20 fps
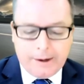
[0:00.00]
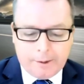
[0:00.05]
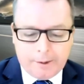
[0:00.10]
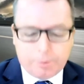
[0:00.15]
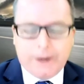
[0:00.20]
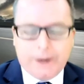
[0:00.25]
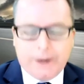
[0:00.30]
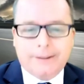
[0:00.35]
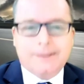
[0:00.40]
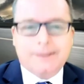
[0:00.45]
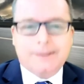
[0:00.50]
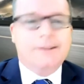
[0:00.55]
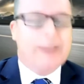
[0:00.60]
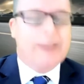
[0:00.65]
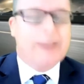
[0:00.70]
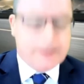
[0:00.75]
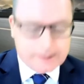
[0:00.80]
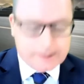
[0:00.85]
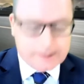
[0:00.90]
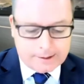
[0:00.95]
practice
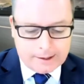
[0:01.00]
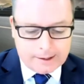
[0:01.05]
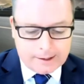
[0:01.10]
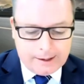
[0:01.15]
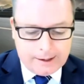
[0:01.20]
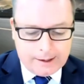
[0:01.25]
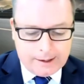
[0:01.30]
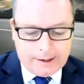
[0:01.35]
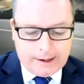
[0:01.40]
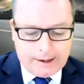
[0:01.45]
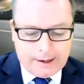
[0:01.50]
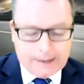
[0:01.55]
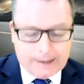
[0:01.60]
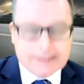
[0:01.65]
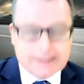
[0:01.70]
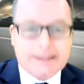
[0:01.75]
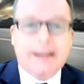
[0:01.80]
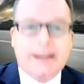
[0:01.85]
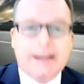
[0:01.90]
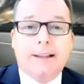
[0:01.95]
test,
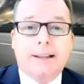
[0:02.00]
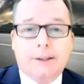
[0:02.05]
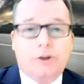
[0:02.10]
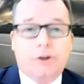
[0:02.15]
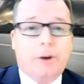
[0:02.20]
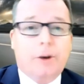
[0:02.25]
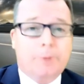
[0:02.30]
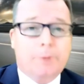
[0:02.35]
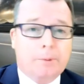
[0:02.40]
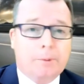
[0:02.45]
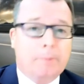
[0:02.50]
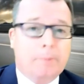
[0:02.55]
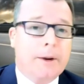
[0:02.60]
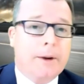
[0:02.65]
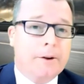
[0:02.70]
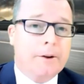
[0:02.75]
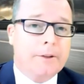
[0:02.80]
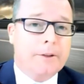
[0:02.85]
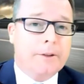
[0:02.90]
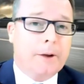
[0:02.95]
and take the time to
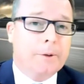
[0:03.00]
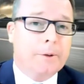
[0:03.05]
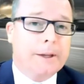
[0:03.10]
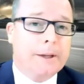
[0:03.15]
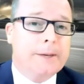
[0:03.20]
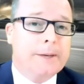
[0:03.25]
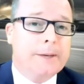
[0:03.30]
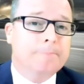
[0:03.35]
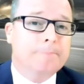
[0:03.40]
prepare thoroughly.